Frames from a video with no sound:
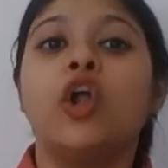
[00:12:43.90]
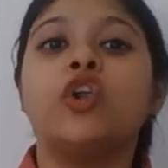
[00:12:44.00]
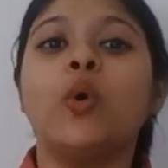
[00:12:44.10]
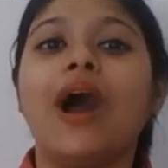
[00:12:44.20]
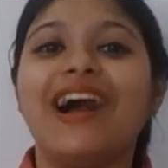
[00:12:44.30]

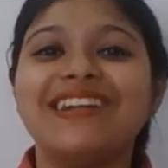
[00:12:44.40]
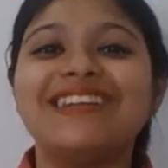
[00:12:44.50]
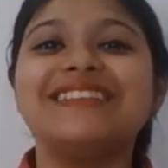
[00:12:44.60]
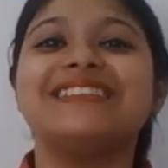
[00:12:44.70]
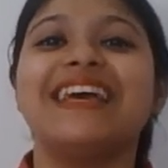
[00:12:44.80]
To
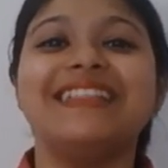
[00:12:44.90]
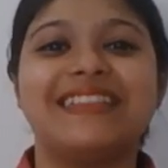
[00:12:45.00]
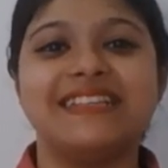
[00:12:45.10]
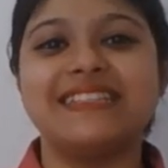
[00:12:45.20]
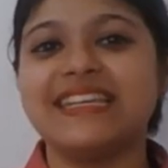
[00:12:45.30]
understand
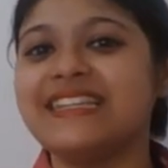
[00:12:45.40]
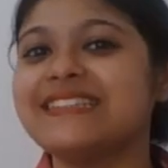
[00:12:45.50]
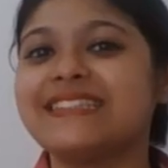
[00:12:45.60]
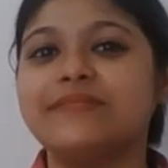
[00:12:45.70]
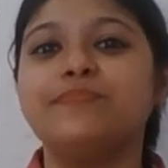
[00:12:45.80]
this in a
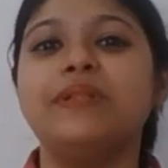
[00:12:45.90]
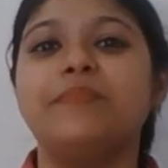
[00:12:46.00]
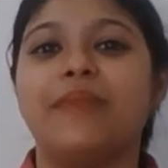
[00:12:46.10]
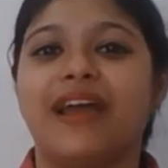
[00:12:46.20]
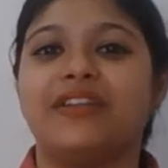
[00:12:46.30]
simple
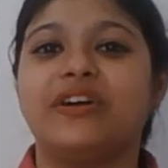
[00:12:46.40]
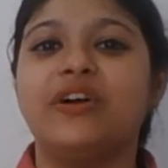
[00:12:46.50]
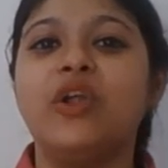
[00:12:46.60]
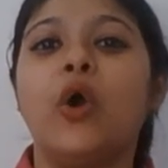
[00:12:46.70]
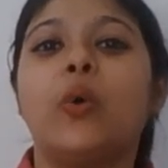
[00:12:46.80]

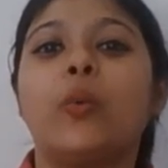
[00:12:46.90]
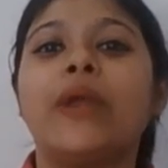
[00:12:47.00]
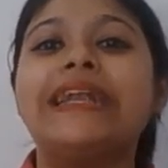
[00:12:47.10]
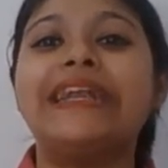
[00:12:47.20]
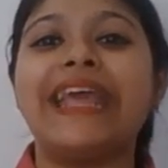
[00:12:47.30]
manner,
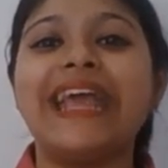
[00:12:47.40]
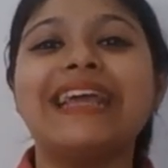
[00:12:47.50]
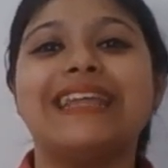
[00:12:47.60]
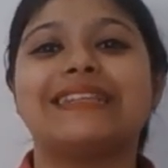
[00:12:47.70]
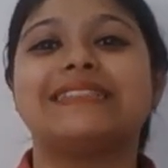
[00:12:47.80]
we take
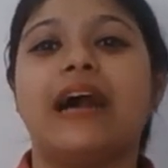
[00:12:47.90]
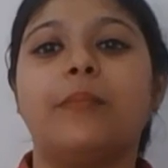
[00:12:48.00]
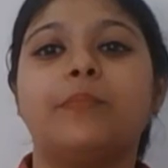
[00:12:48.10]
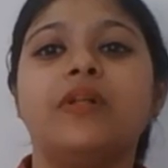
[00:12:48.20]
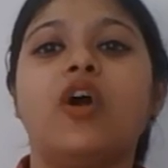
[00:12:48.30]
an
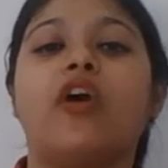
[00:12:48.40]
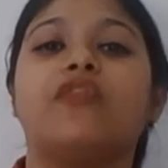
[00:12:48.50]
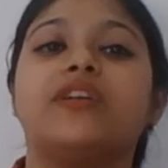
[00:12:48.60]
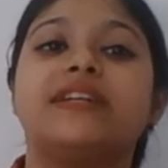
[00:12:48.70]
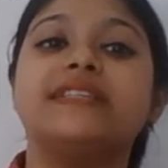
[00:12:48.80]
example of
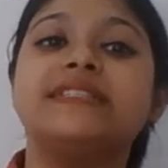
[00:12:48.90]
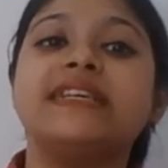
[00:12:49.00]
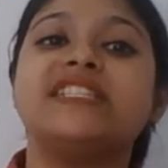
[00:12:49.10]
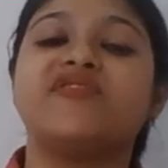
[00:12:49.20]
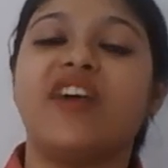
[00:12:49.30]
a
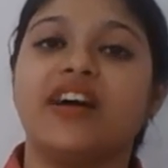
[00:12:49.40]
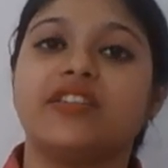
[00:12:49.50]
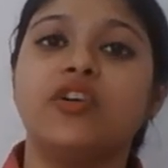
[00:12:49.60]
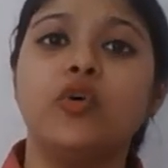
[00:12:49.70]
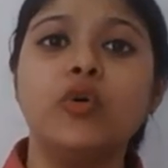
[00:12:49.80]
deceased
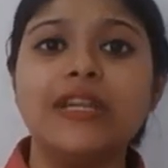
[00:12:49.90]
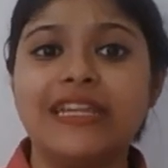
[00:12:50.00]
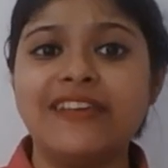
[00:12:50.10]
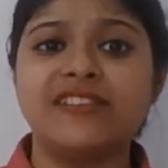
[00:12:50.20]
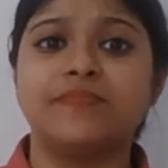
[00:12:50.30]
father who
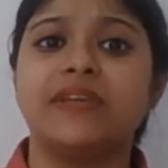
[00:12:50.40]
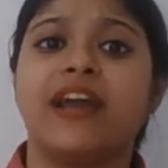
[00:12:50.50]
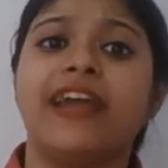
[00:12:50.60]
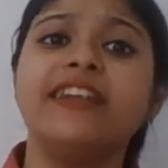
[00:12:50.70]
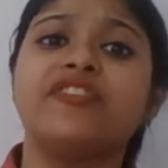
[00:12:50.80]
leaves
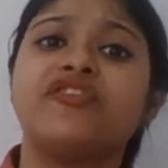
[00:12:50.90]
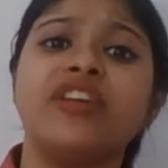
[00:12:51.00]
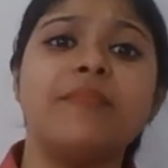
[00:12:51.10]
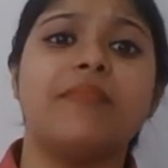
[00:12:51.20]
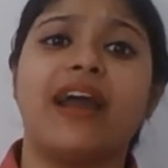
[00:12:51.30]
behind
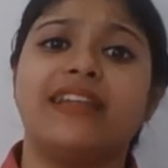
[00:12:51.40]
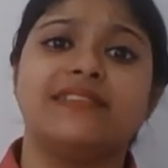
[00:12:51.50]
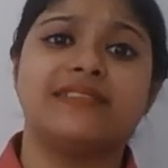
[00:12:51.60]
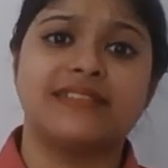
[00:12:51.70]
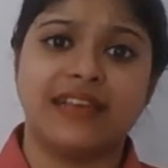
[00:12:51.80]
3 minor
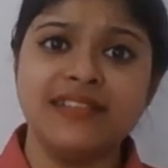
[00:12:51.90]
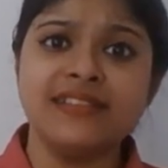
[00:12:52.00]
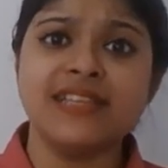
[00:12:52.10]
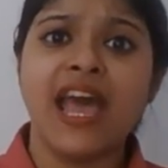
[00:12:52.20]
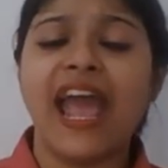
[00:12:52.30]

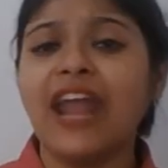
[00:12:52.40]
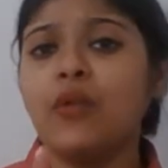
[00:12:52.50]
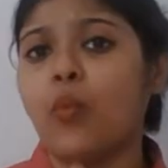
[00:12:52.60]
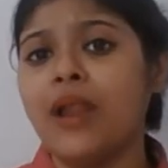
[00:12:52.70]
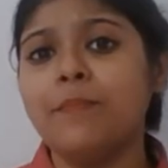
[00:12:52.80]
sons
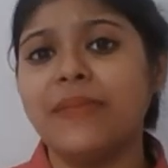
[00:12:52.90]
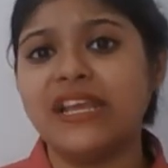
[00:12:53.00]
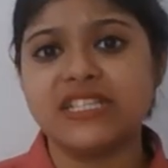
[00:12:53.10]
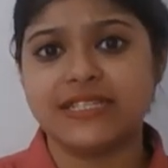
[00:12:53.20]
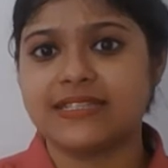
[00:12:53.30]
and 1
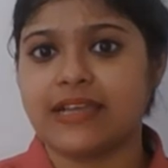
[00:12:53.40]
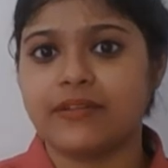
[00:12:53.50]
major son.